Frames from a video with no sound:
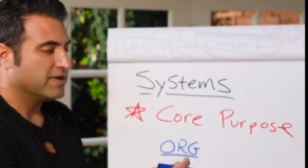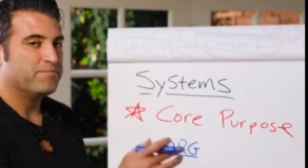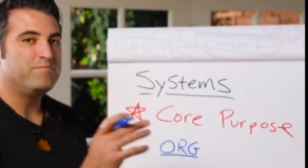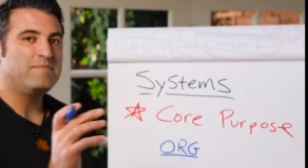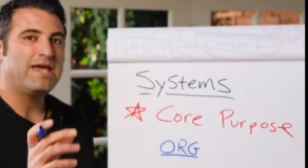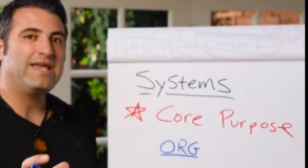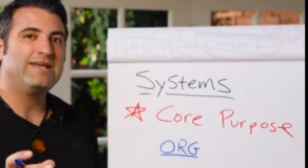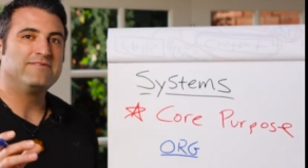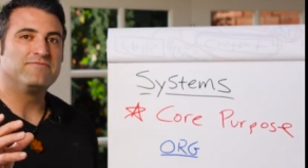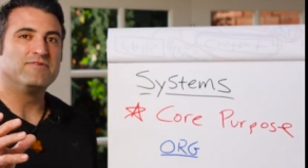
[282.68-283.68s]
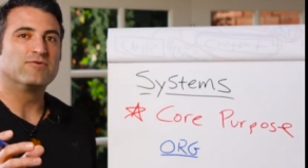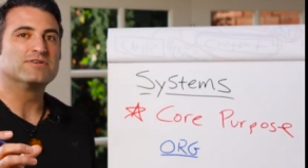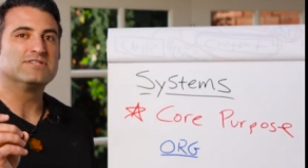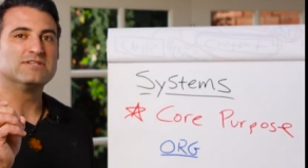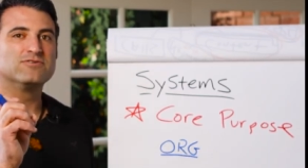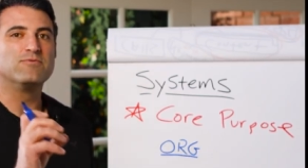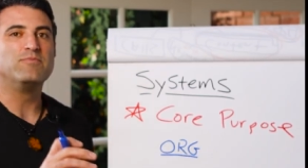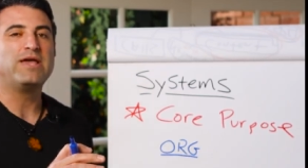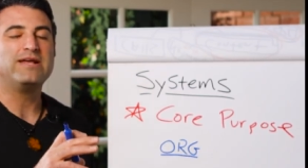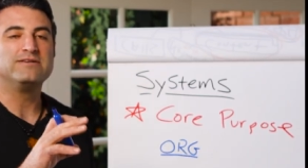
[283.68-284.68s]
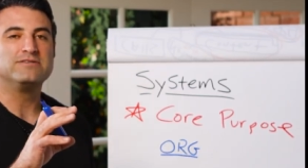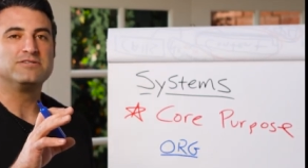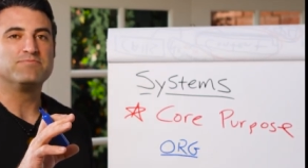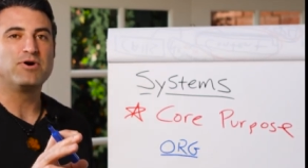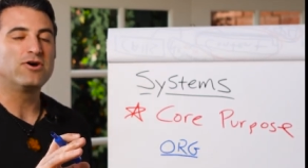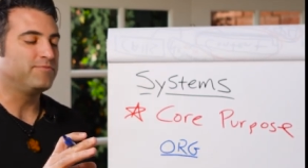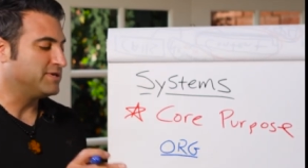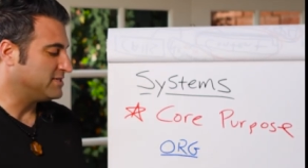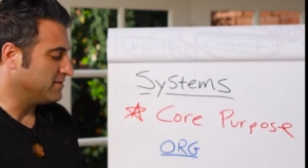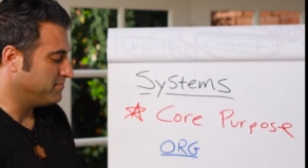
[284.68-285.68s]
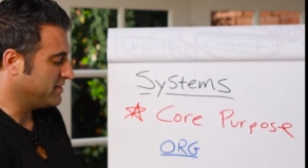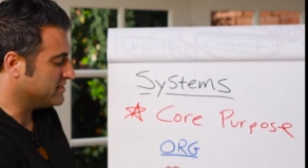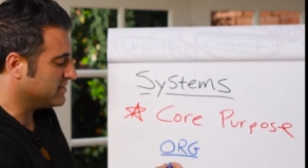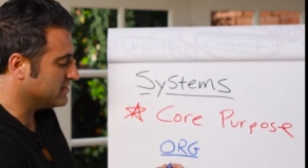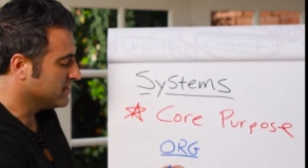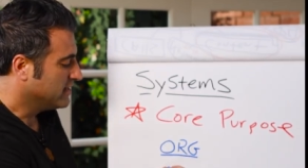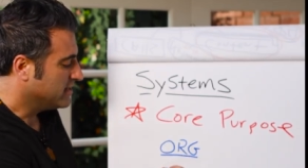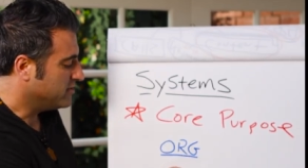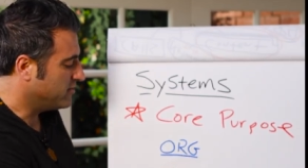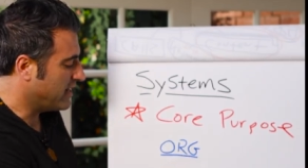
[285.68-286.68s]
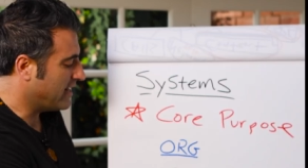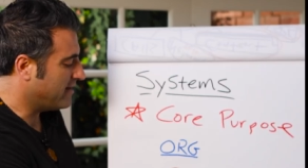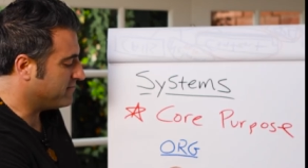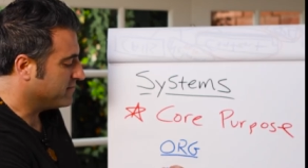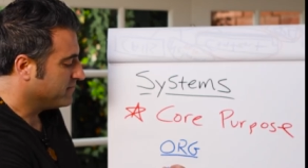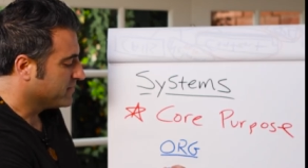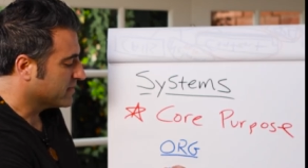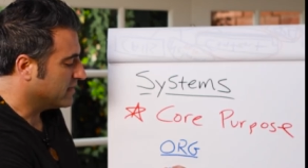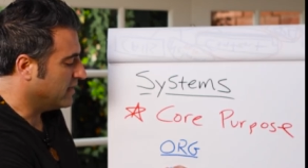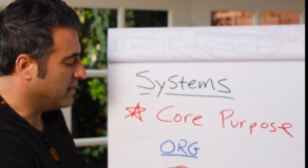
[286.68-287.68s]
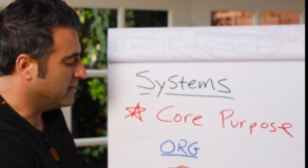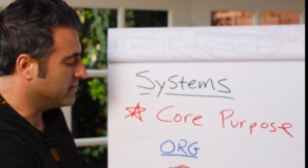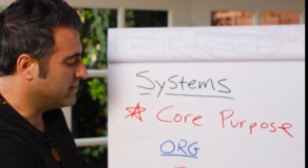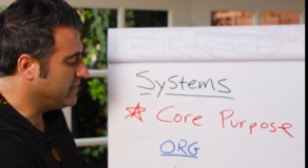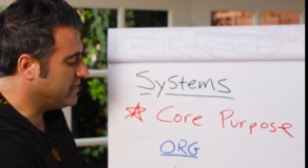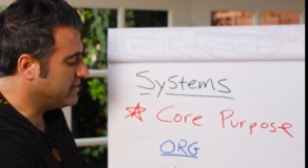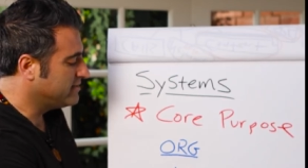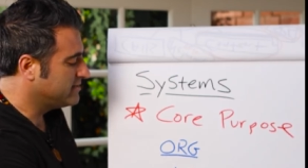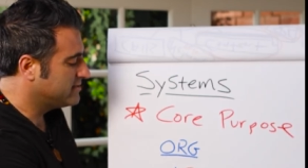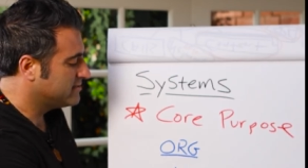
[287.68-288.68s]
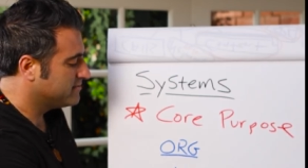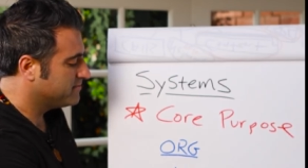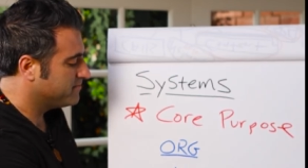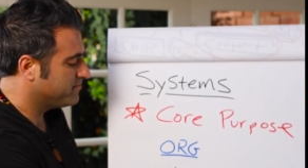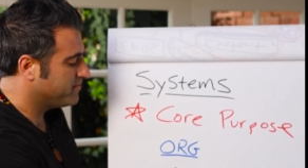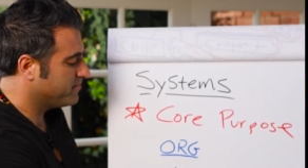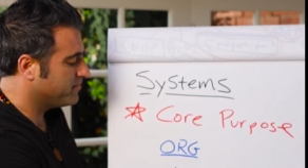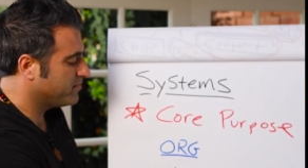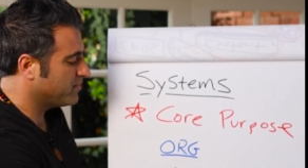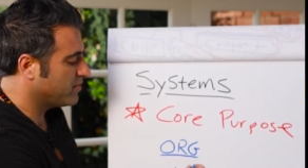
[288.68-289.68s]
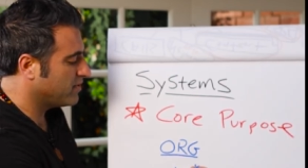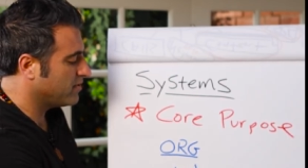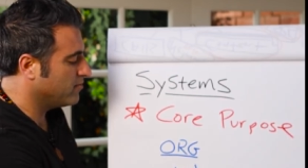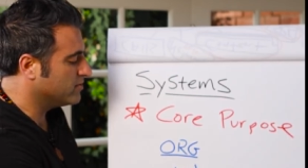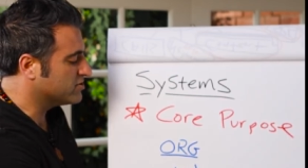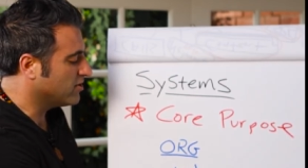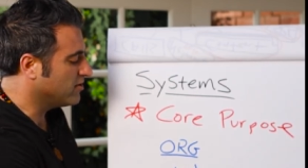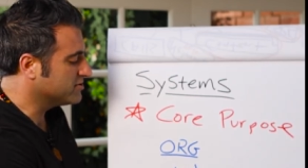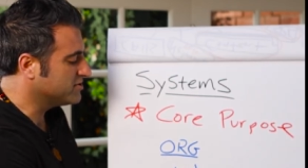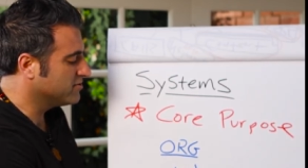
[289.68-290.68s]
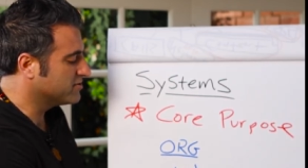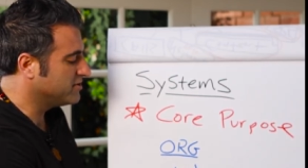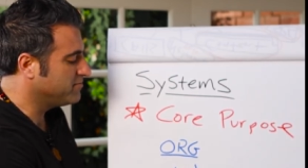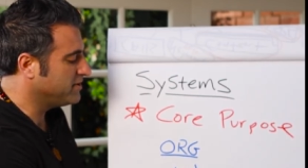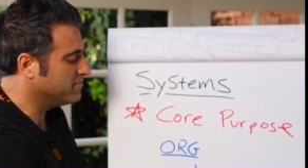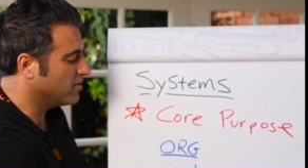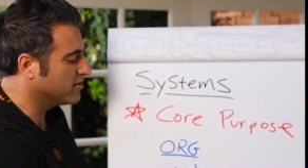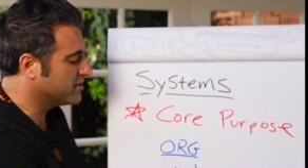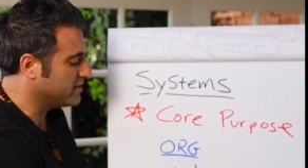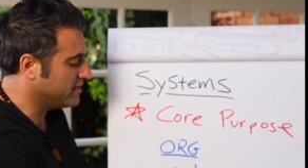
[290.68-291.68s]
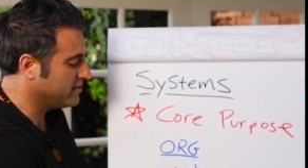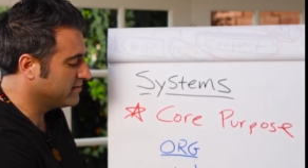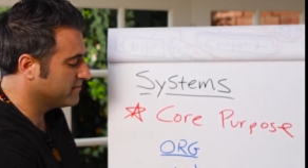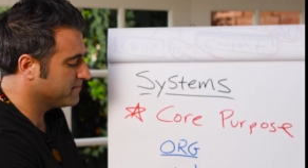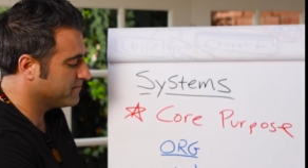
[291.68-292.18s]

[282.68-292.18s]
main focuses or main departments in business. You have uh, leads, which also could be marketing.